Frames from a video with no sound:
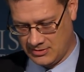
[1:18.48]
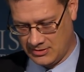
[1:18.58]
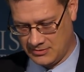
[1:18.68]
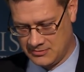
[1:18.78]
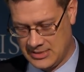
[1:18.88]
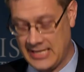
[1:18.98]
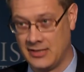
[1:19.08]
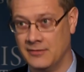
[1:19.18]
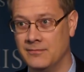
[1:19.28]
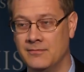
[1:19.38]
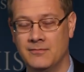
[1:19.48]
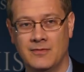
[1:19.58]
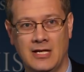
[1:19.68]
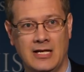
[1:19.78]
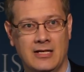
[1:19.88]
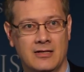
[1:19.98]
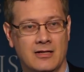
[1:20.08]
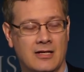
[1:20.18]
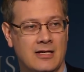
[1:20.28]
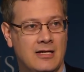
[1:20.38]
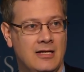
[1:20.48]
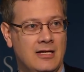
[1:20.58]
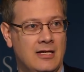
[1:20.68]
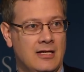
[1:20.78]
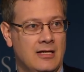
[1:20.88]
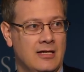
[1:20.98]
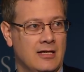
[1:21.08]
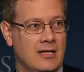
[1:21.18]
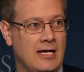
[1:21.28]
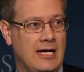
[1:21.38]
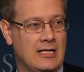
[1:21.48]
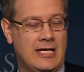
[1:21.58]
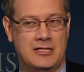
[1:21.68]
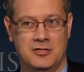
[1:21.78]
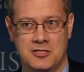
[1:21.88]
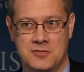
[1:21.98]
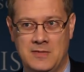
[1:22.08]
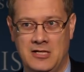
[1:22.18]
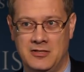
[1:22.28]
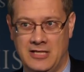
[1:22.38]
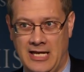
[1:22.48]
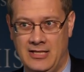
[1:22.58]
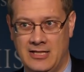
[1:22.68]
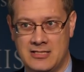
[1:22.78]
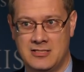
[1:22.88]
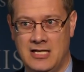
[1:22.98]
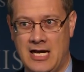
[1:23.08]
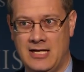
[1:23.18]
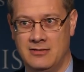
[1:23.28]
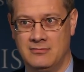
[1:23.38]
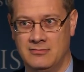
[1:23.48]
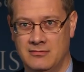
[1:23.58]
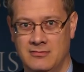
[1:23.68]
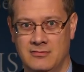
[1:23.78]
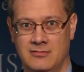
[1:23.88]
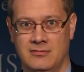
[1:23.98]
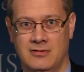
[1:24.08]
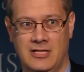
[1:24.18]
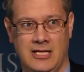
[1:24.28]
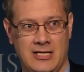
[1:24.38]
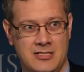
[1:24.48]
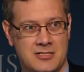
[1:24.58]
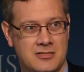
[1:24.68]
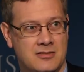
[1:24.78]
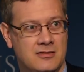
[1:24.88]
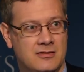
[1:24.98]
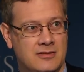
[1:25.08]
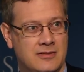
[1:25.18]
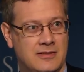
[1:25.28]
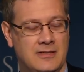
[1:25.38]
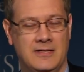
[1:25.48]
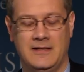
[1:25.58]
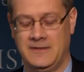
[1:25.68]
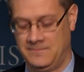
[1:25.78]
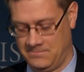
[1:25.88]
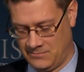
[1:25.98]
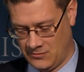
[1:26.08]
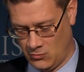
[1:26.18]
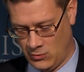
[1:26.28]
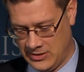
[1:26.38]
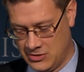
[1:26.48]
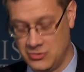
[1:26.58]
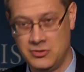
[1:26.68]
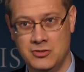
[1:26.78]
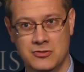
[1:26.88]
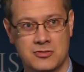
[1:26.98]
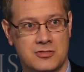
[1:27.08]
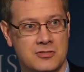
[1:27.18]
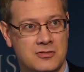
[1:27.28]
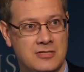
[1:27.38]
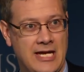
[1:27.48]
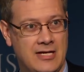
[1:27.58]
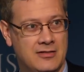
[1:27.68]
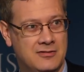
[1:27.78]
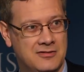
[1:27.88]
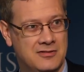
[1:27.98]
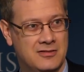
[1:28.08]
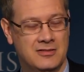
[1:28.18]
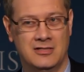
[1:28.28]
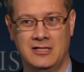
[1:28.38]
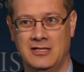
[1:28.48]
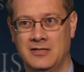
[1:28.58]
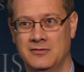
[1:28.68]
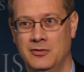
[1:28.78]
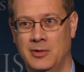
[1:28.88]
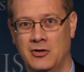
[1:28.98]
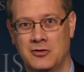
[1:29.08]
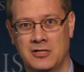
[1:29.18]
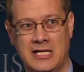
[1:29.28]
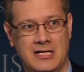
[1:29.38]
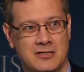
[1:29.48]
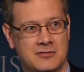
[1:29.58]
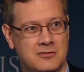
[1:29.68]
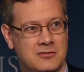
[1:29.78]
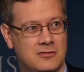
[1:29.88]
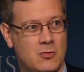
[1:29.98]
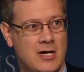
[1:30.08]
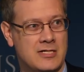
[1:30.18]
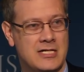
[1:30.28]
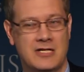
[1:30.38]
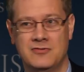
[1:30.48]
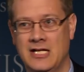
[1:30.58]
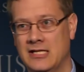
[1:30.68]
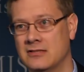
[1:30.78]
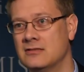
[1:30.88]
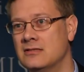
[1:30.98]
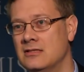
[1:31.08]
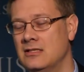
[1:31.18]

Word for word: uh, data. And I'd like to dispel that. That's not the case. Um, we do use data, uh, numerical data, quantitative data,